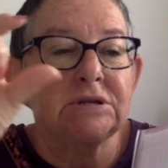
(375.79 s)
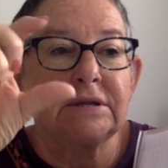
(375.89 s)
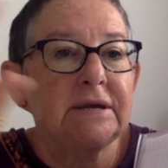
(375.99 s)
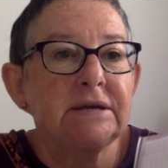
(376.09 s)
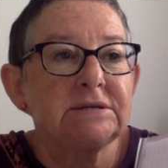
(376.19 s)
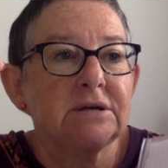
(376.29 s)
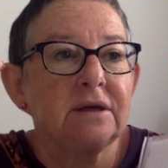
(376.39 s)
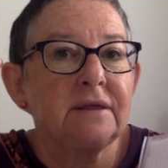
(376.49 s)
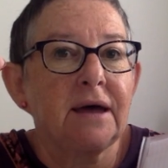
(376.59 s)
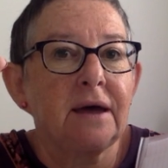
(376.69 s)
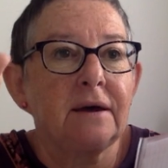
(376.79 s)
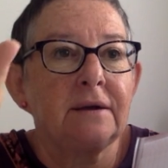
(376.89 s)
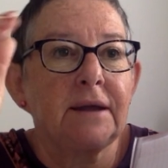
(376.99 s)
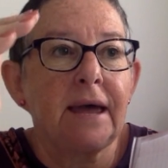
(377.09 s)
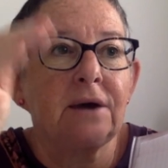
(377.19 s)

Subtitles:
and things like that, and